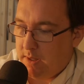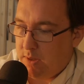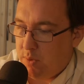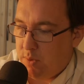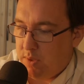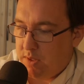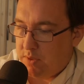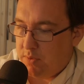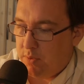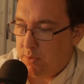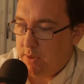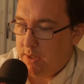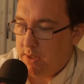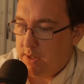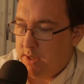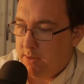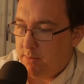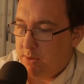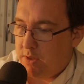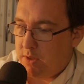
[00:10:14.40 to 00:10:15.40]
In 2003,
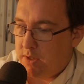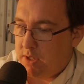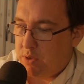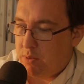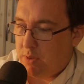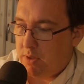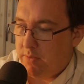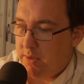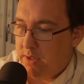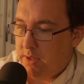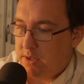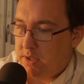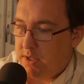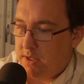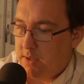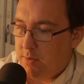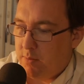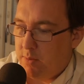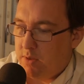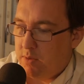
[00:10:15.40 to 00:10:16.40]
the Yamazaki 12-year
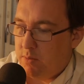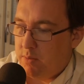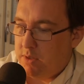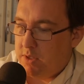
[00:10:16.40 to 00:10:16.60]
single malt